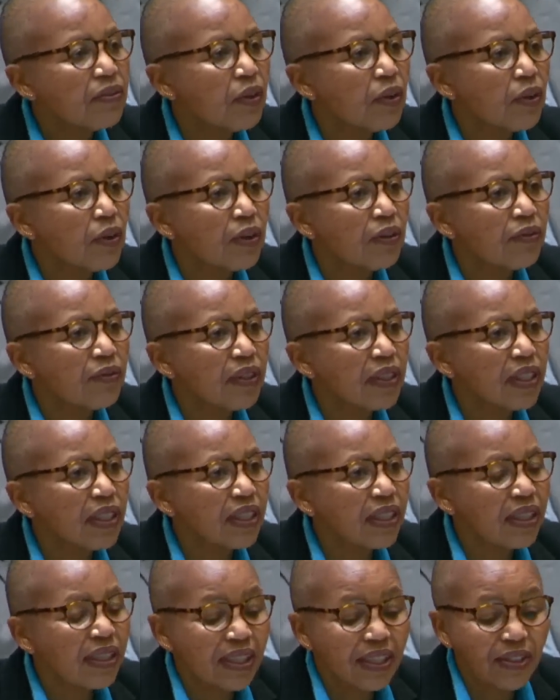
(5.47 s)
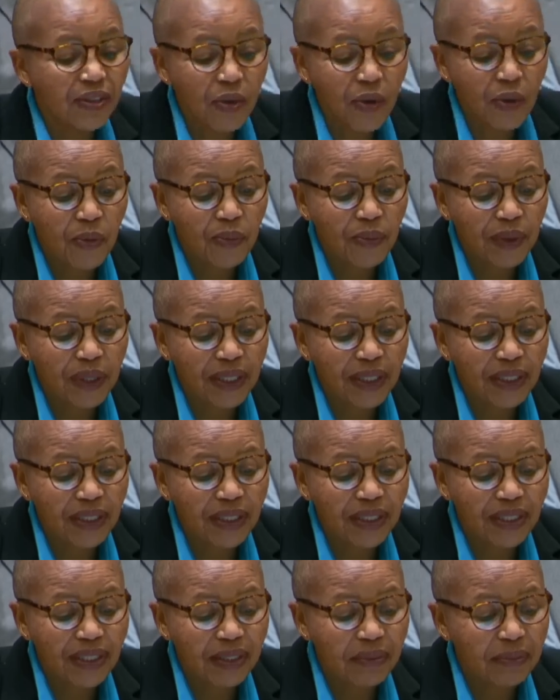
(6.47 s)
convening this open
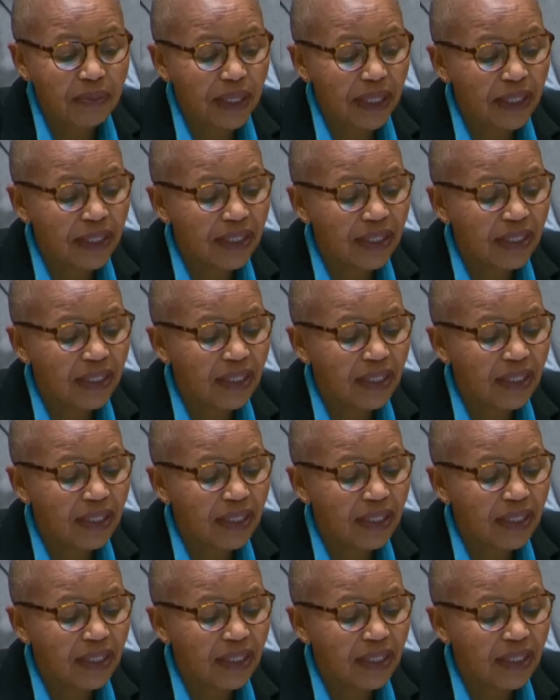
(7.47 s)
debate